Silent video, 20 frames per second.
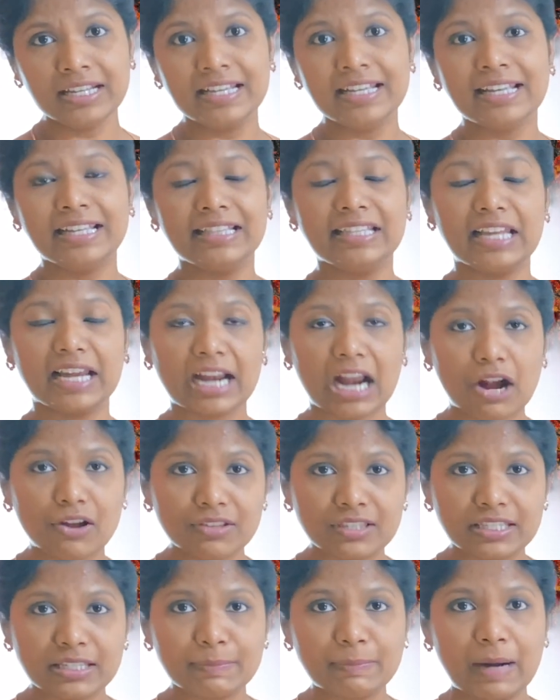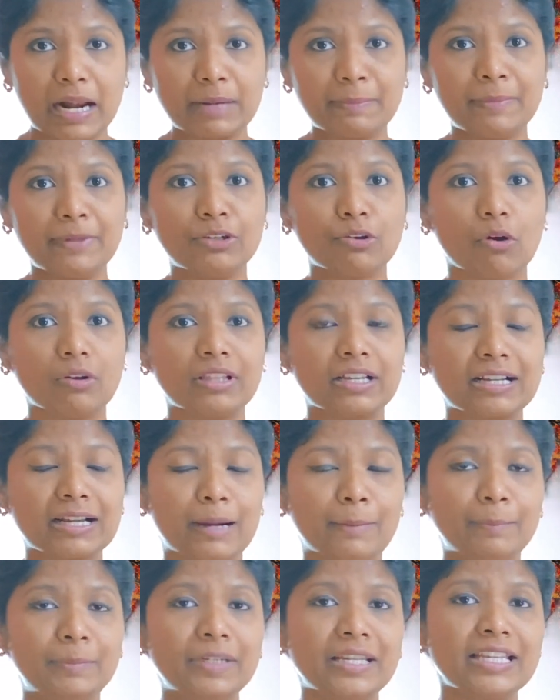The accounts department or the
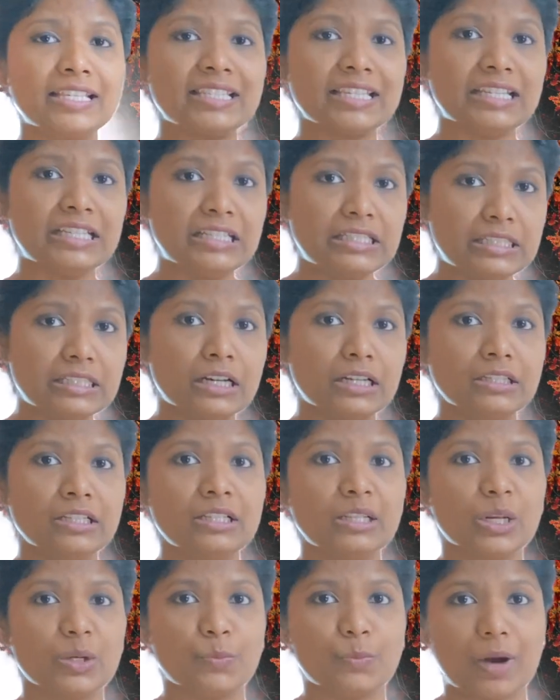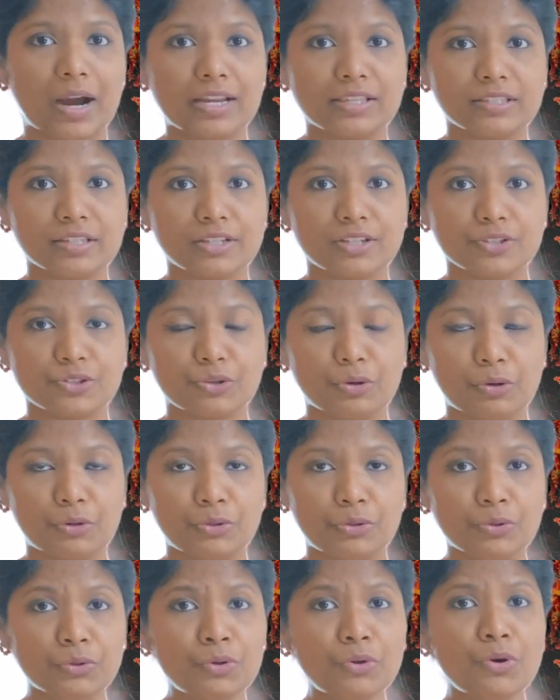company's internal advisor is
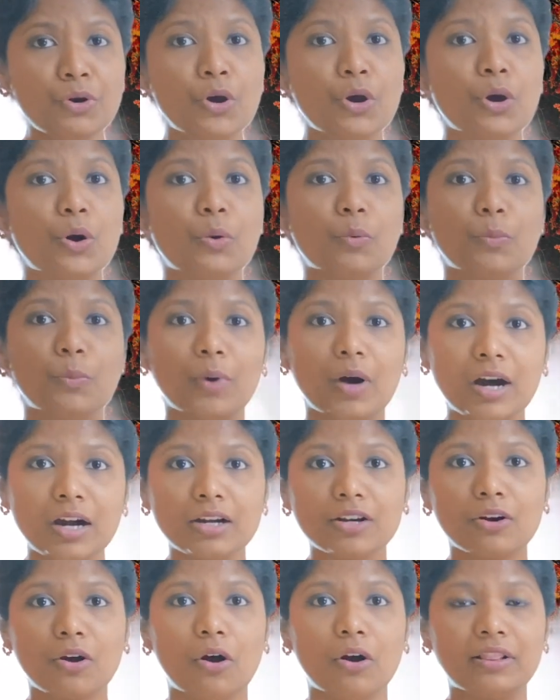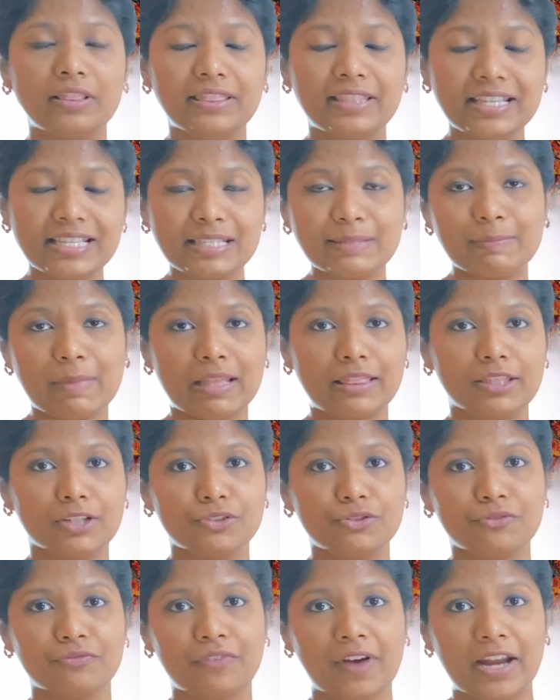going to work on this method
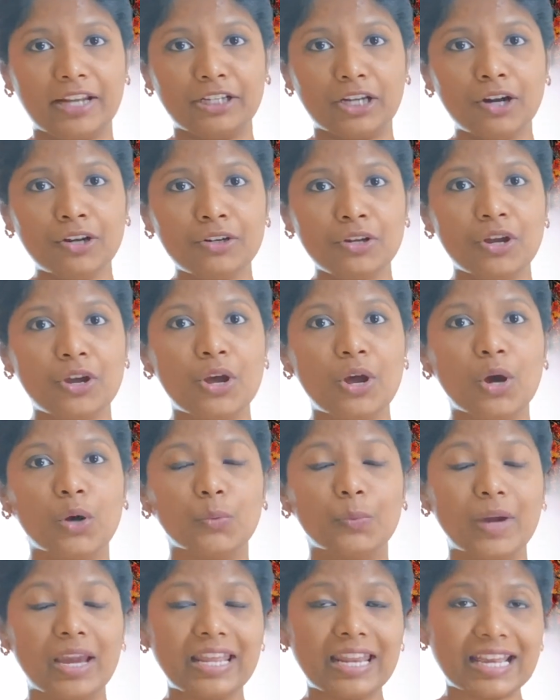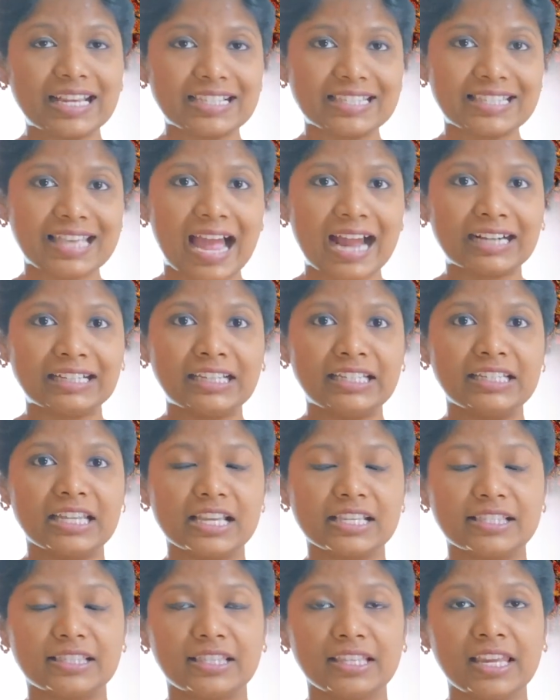to find out where exactly
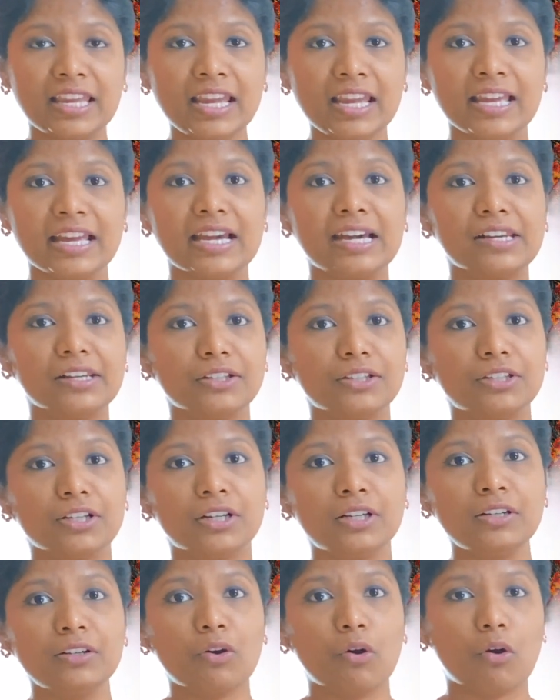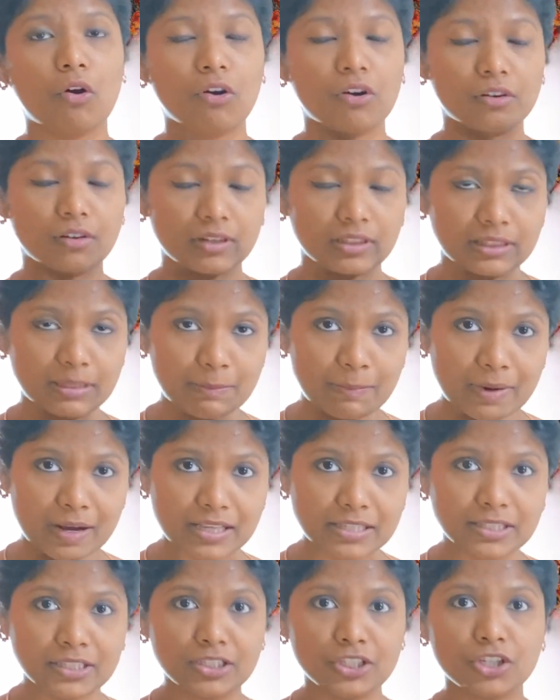does the return or the
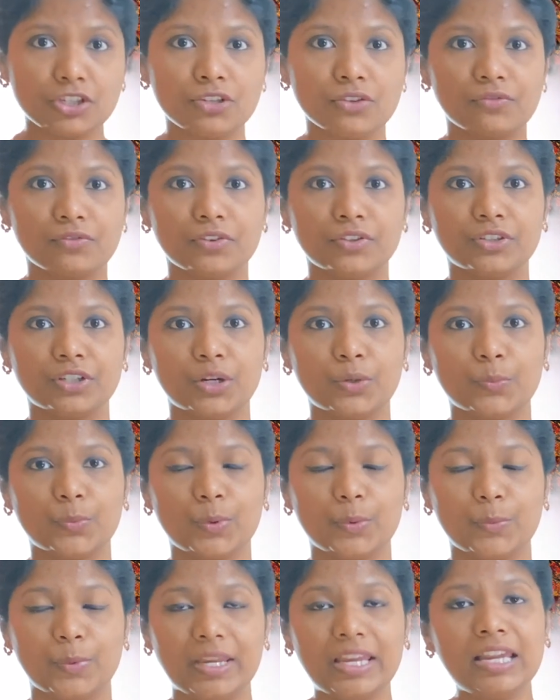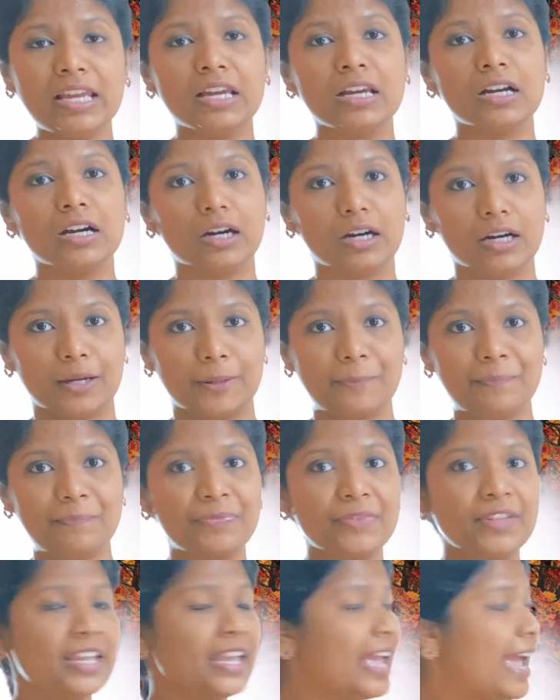percentage of return will be earned.
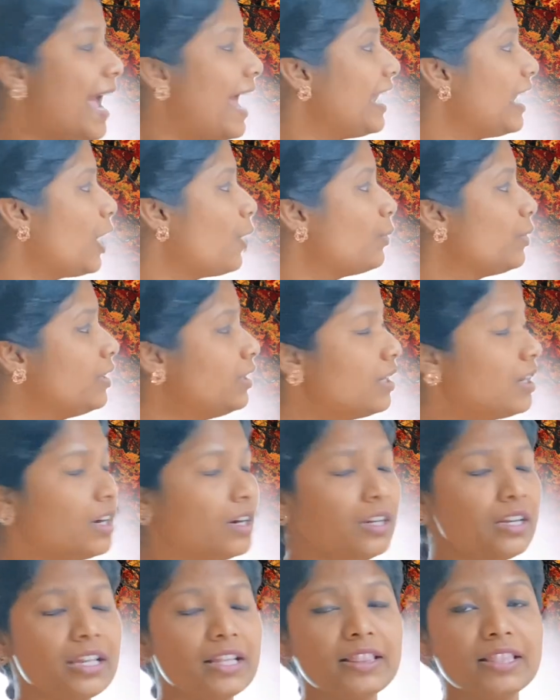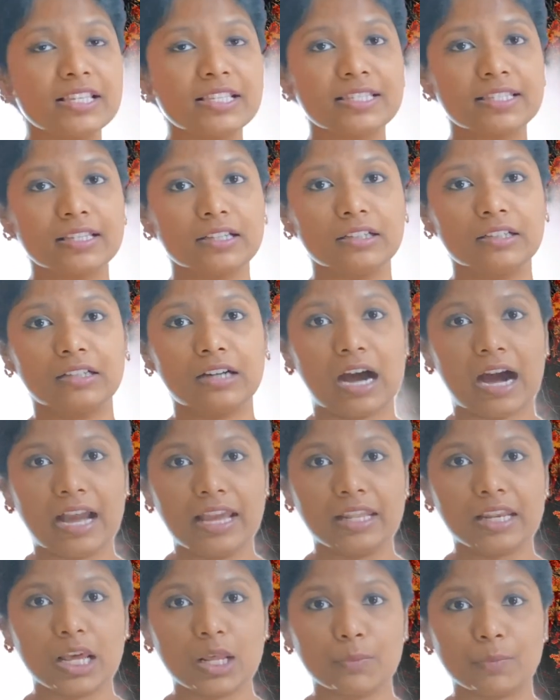And now here in this
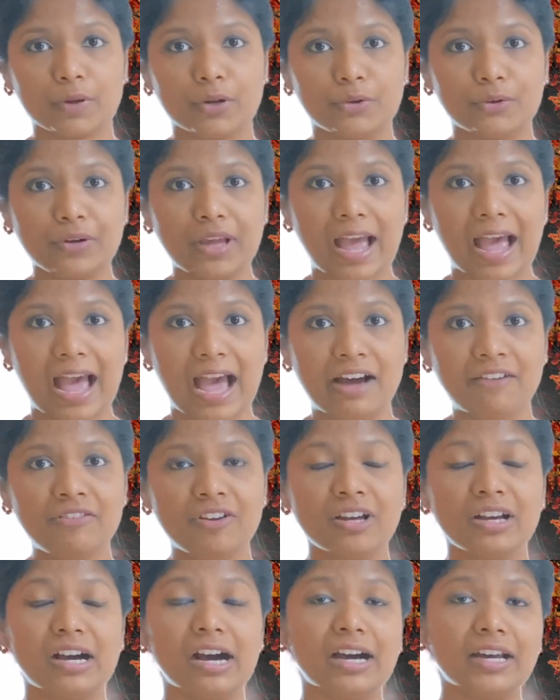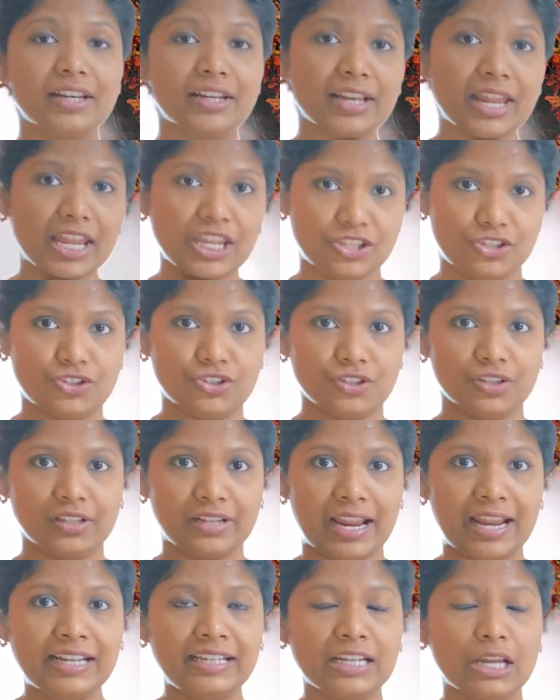IRR we're going to have a range,
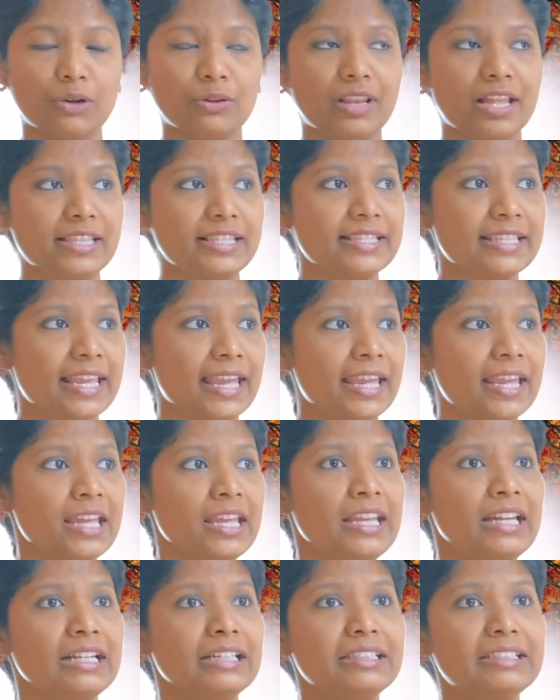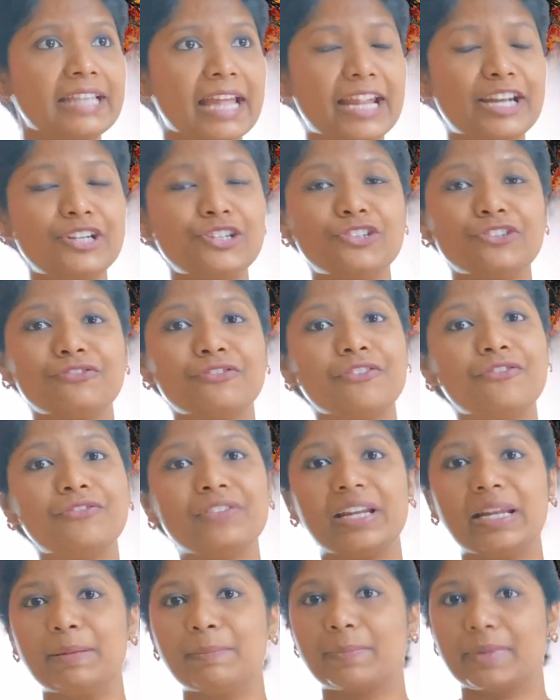right? Now let's say 10 to
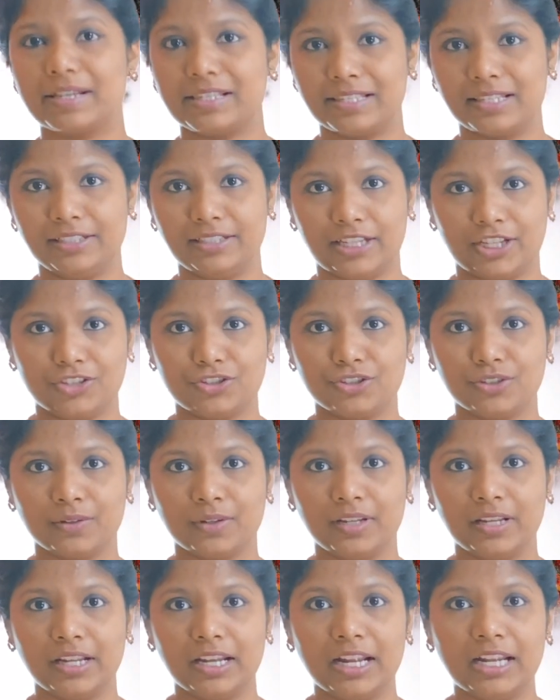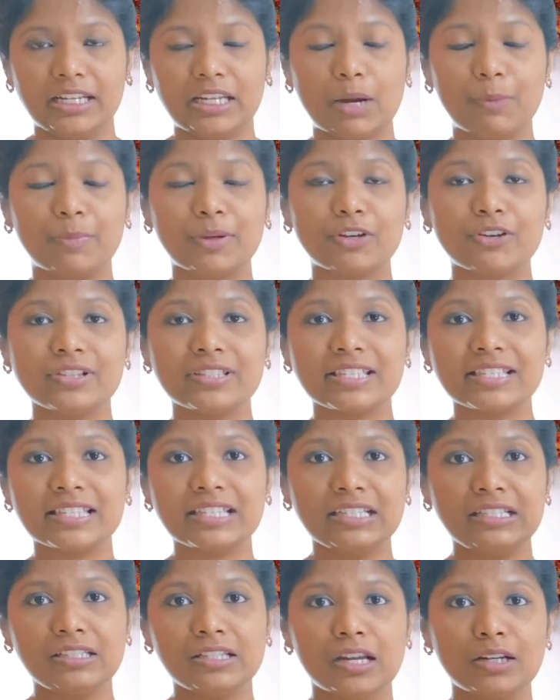15%. Now because it's
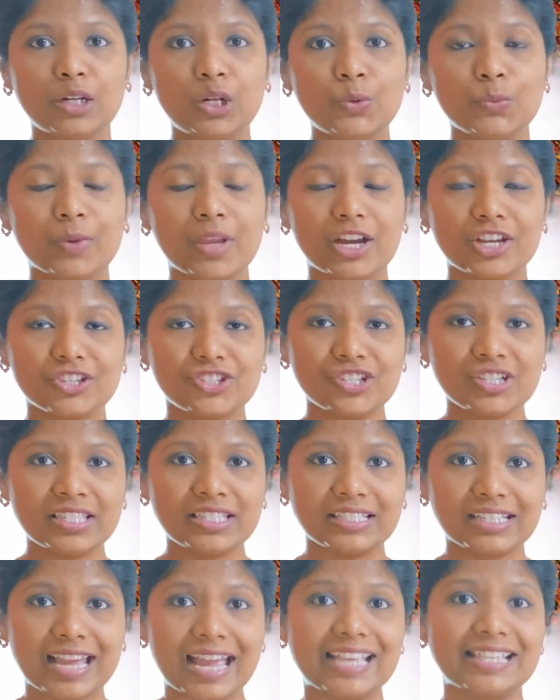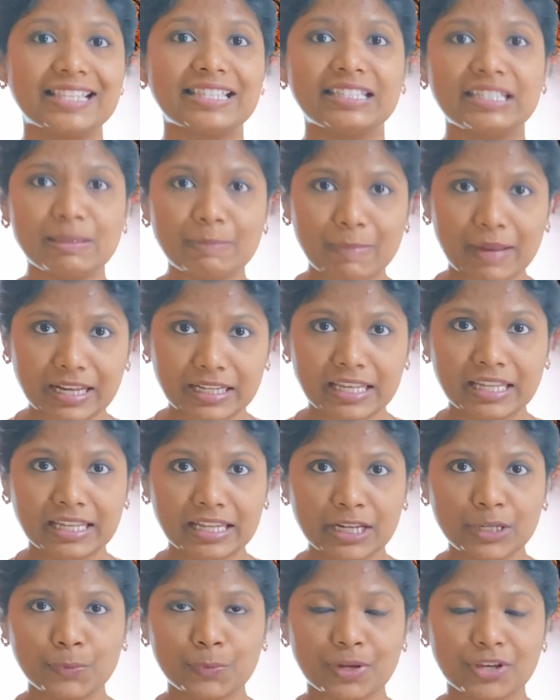internal, we are just estimating
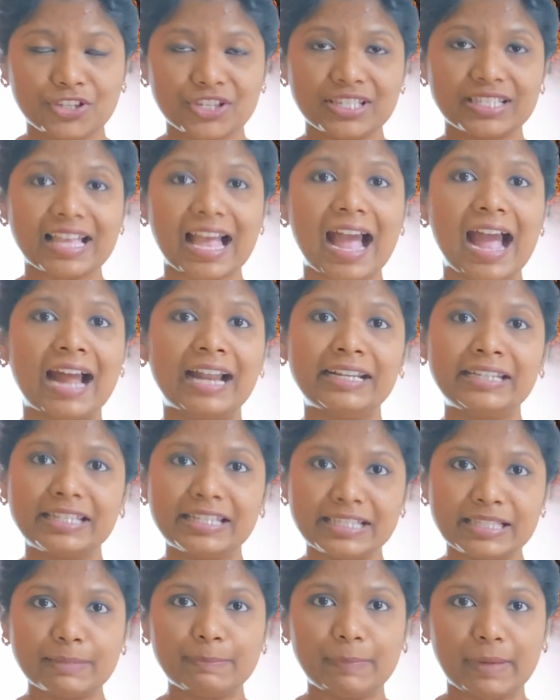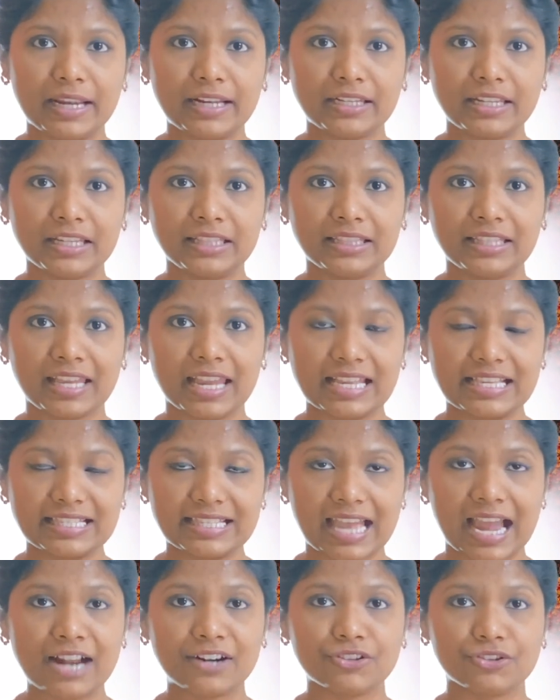it, we are just anticipating the
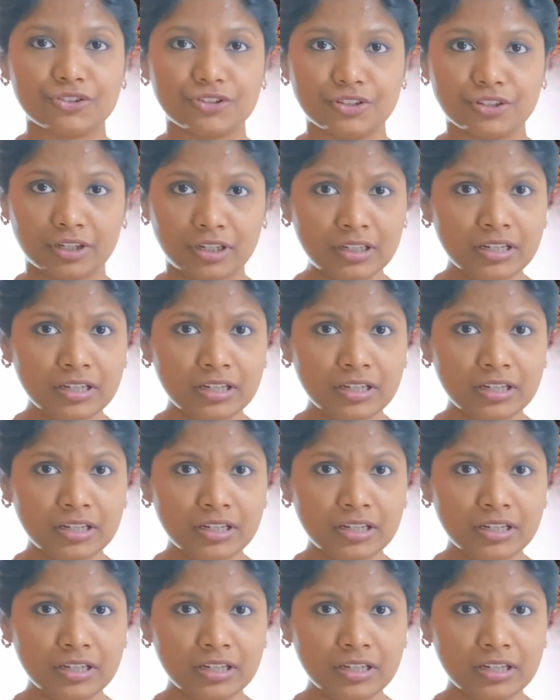exact return.